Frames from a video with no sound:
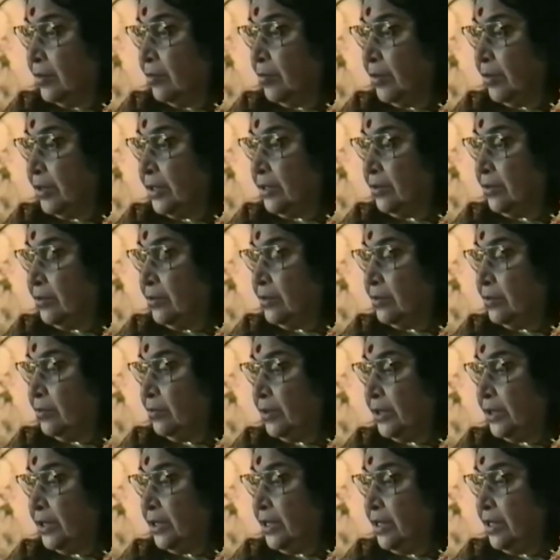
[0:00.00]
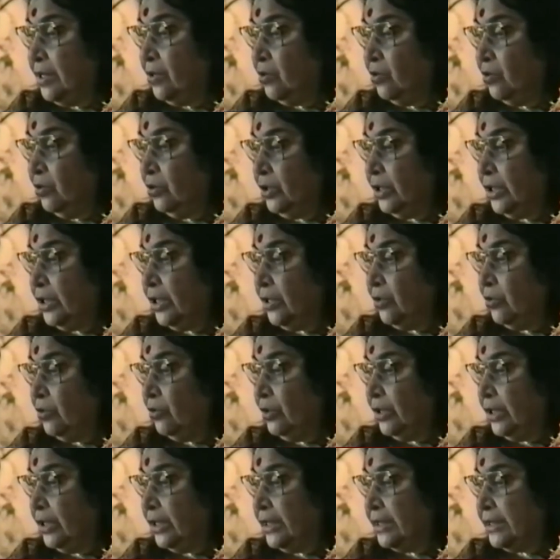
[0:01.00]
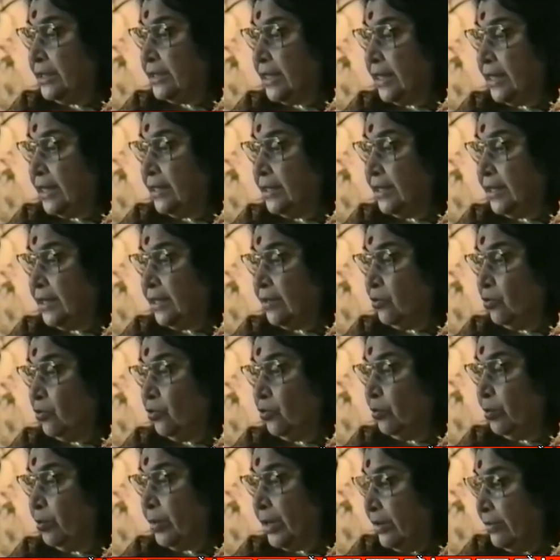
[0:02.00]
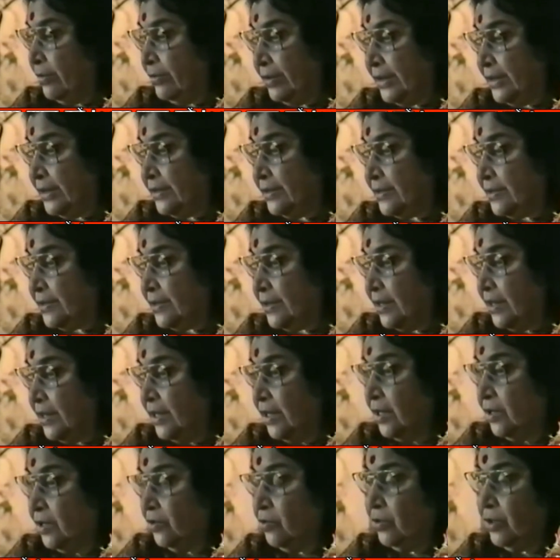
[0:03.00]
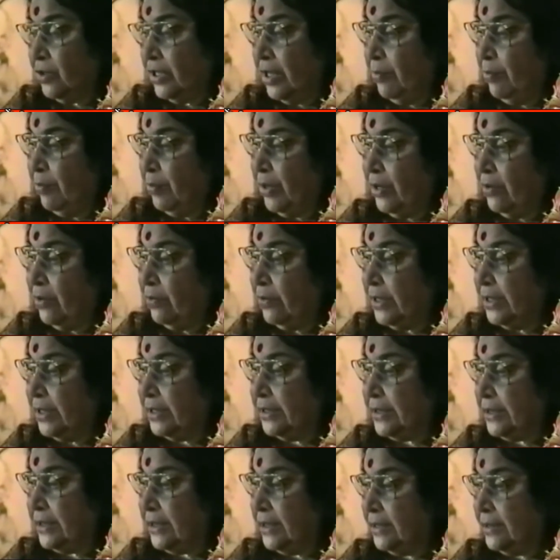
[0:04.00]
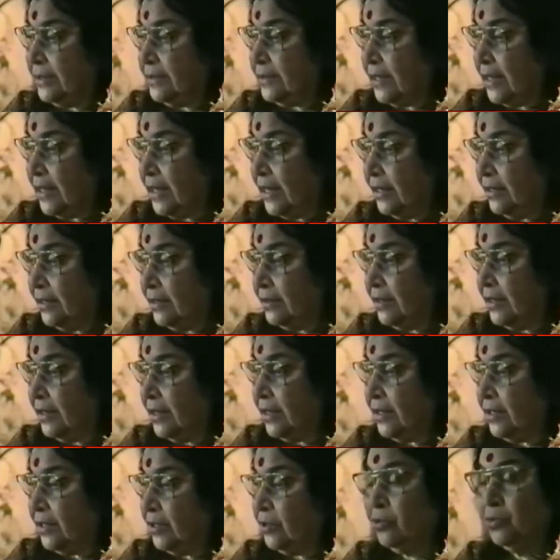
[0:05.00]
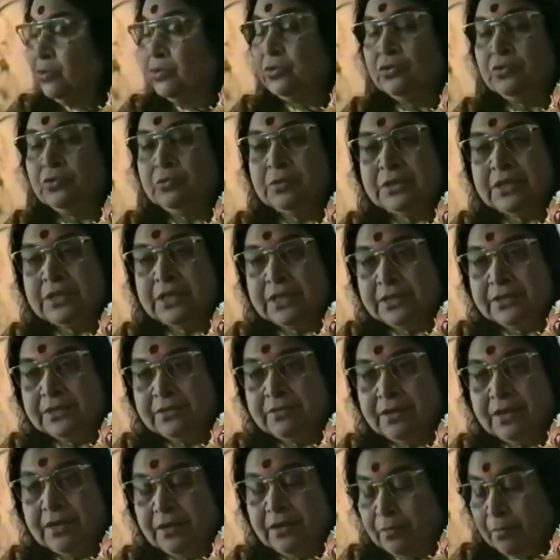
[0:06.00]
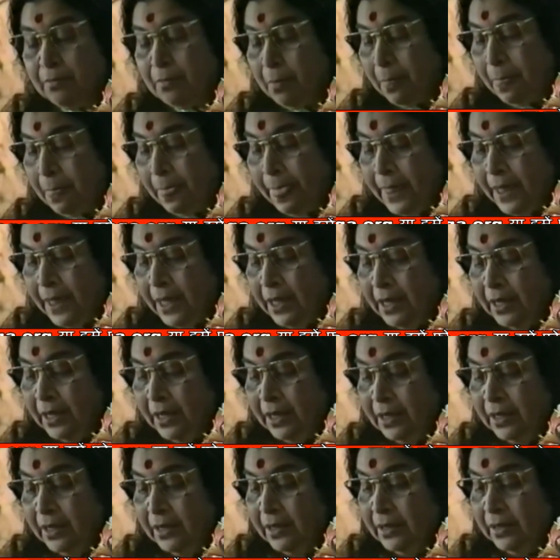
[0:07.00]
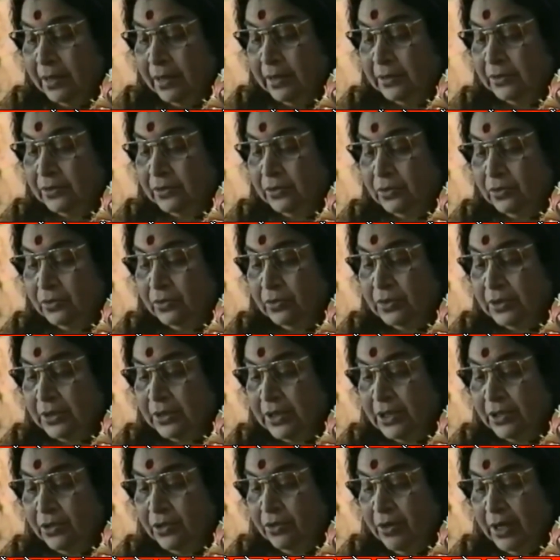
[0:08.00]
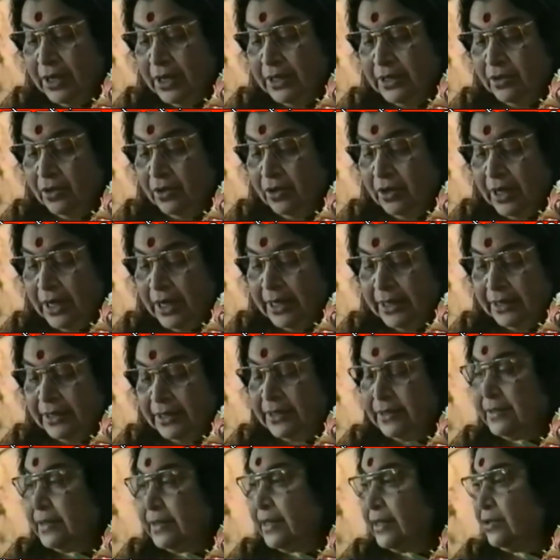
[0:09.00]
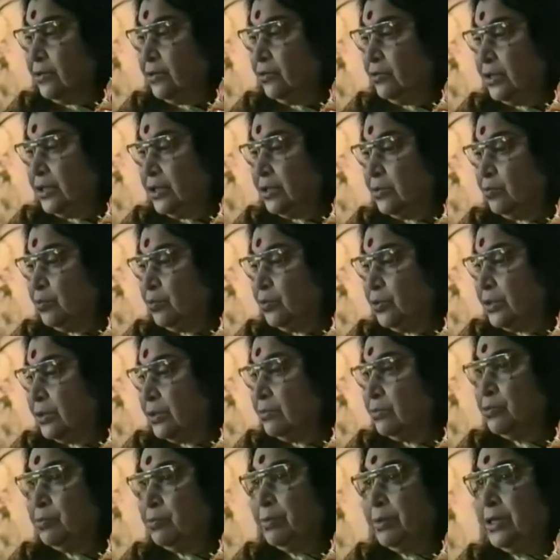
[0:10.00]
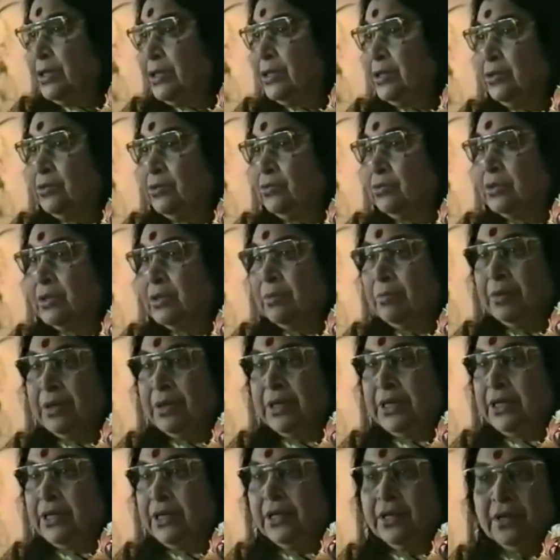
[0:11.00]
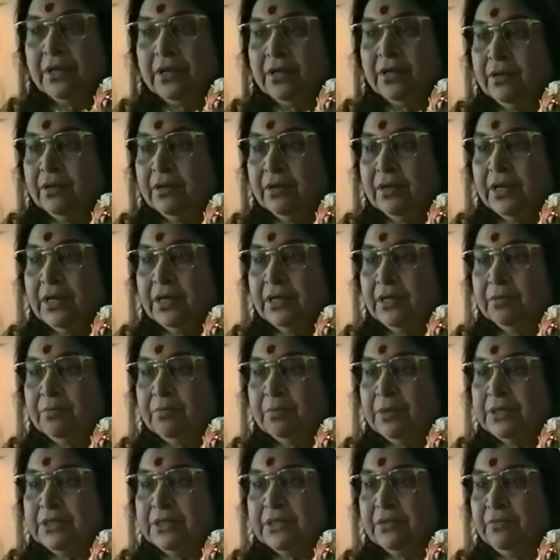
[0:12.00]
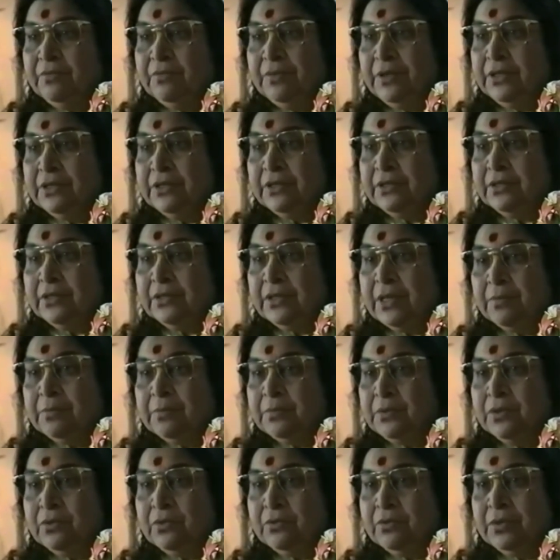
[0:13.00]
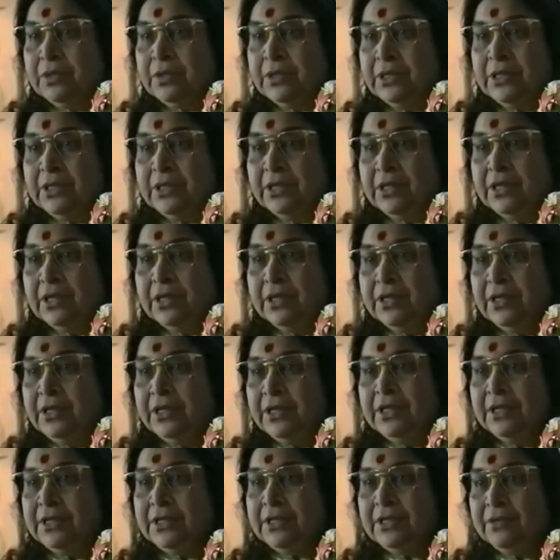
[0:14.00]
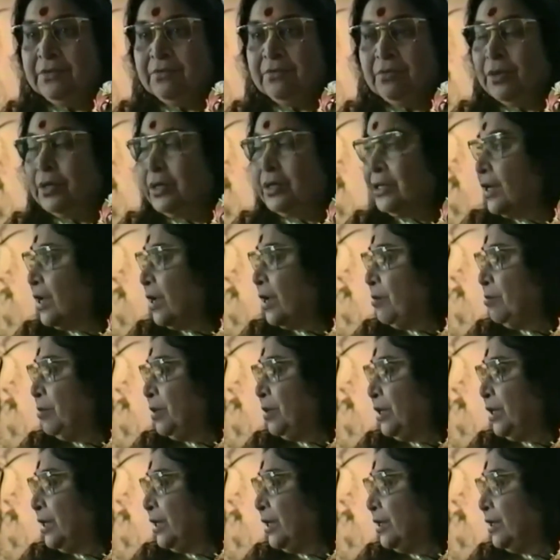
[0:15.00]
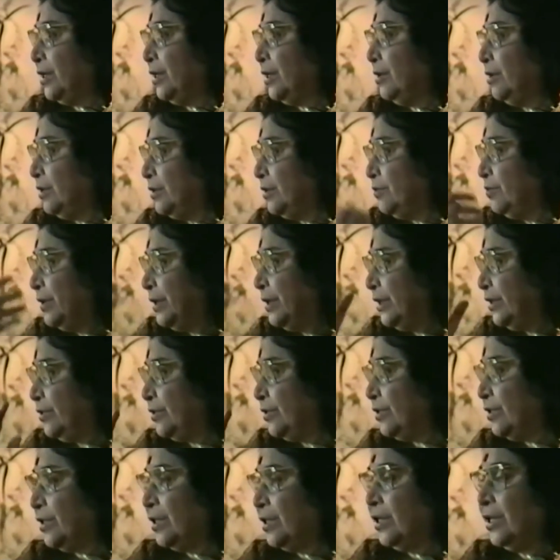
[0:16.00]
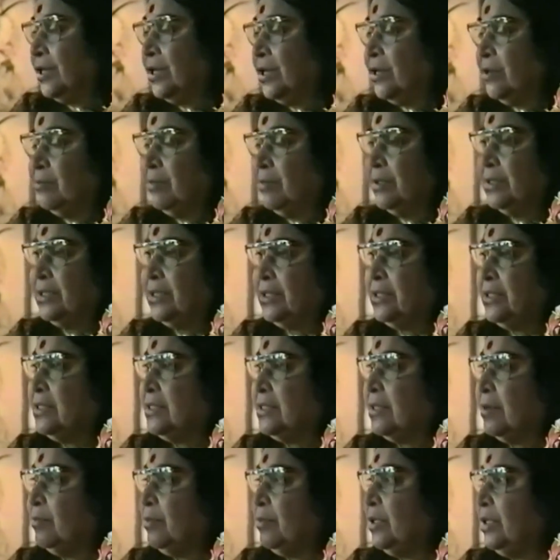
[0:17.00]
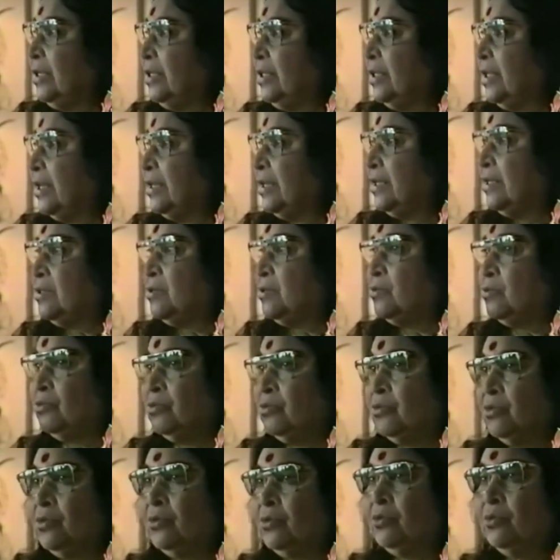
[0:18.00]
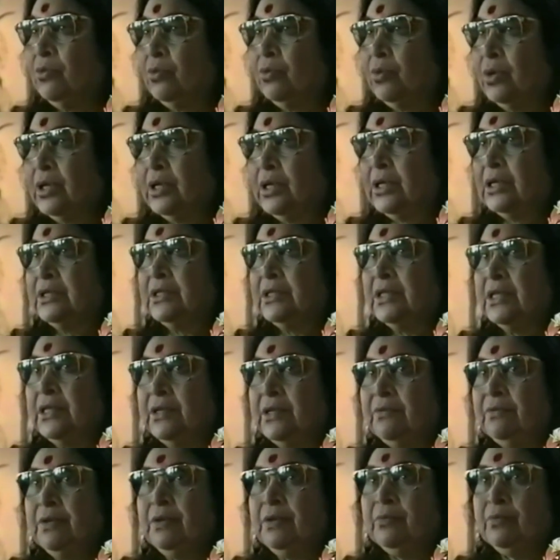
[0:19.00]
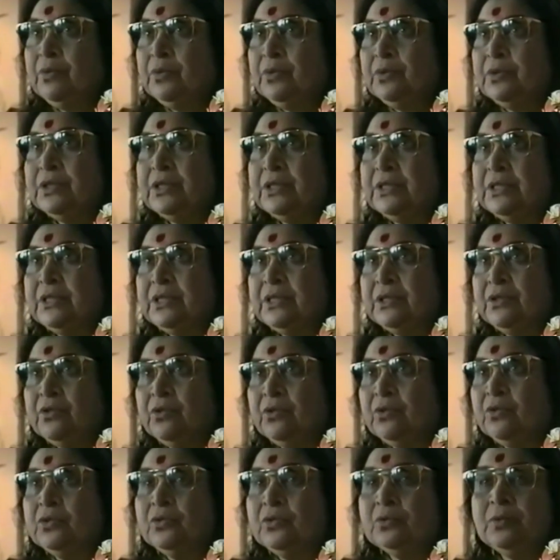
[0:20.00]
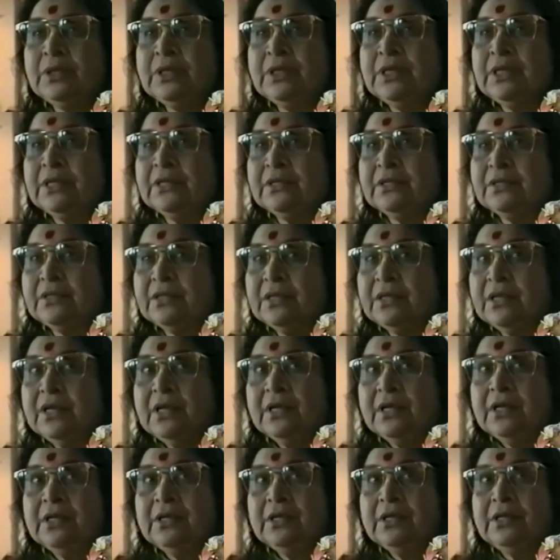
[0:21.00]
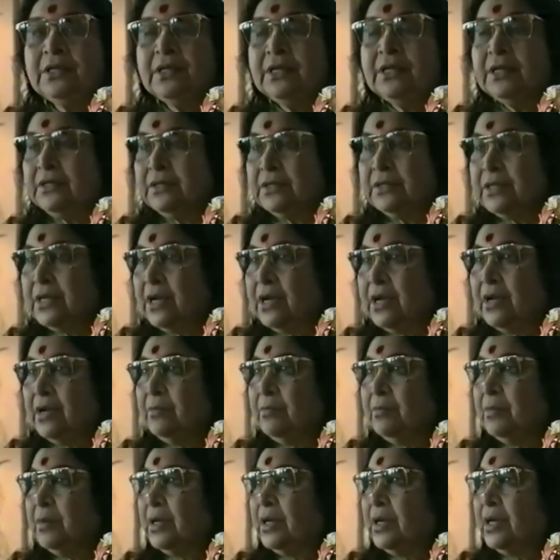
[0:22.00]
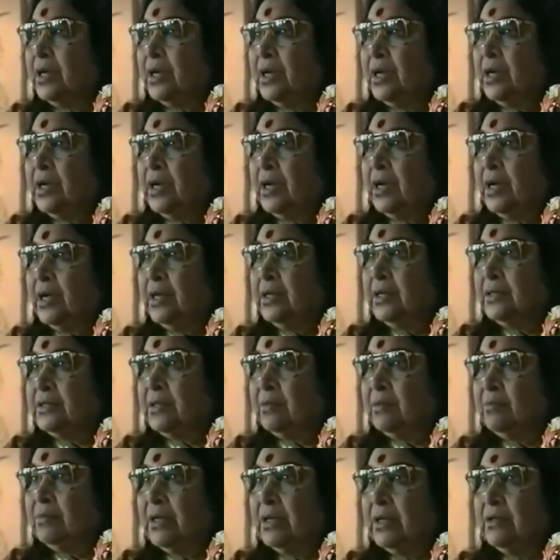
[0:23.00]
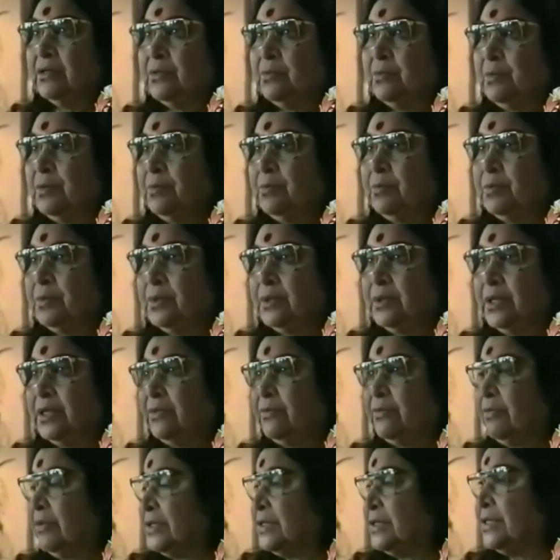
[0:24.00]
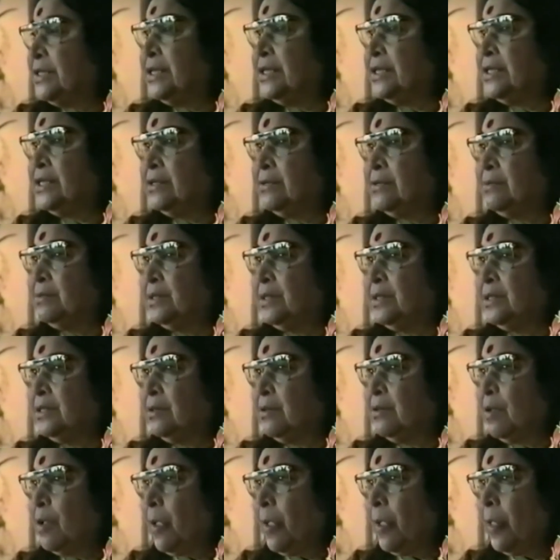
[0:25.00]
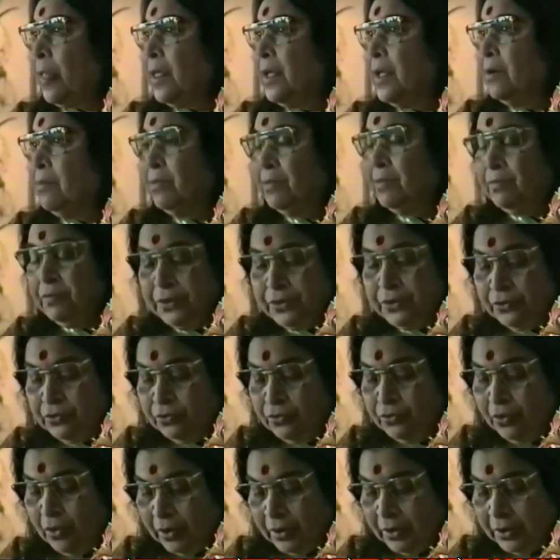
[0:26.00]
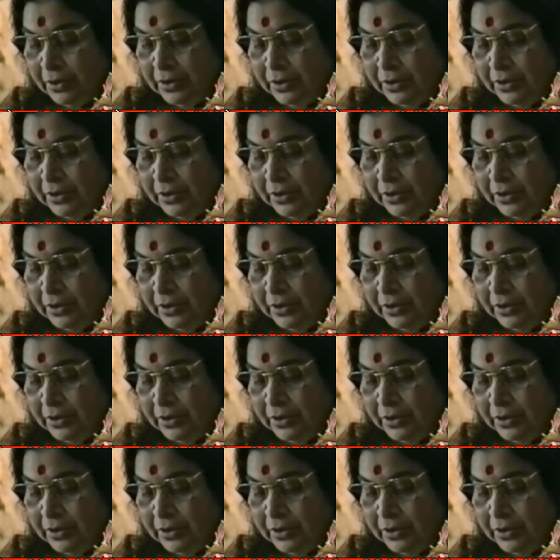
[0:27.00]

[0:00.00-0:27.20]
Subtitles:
But with ego, they don't understand their own benevolence. To them, benevolence is that their ego should be satisfied. So, Sahaja is not like this, that you just put some spirit into somebody and the person feels absolutely elated for a time being and then is finished. But it is something that has to grow. It's a living process. It grows within us. It takes time. And sometimes people get frustrated with it. But we should not.